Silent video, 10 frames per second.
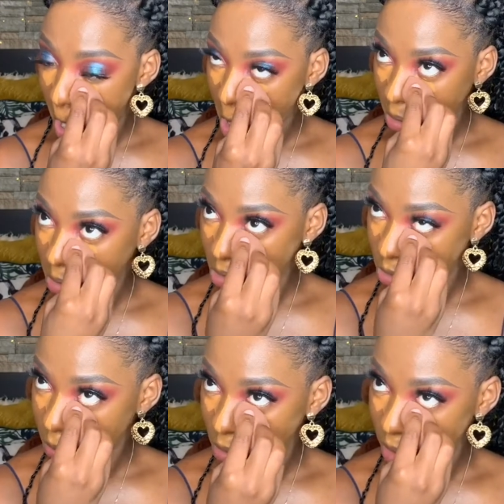and
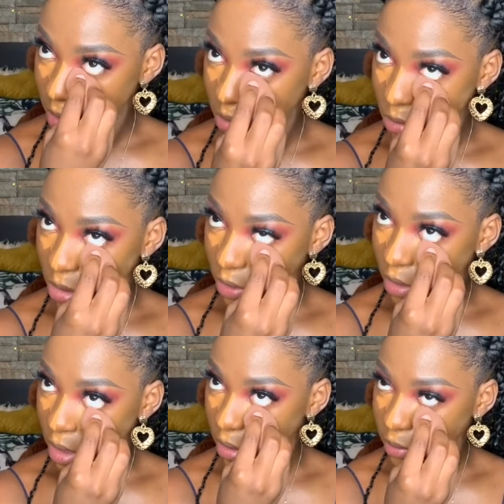just blend all of
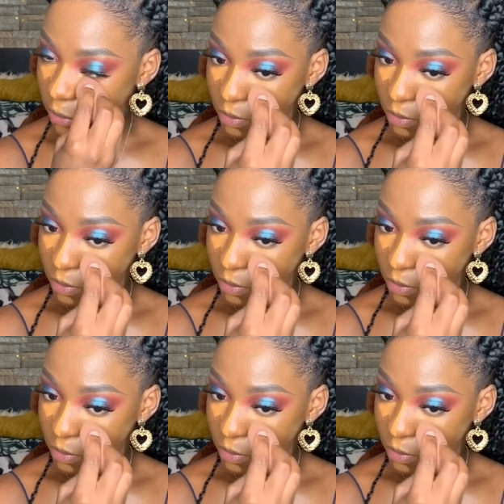that.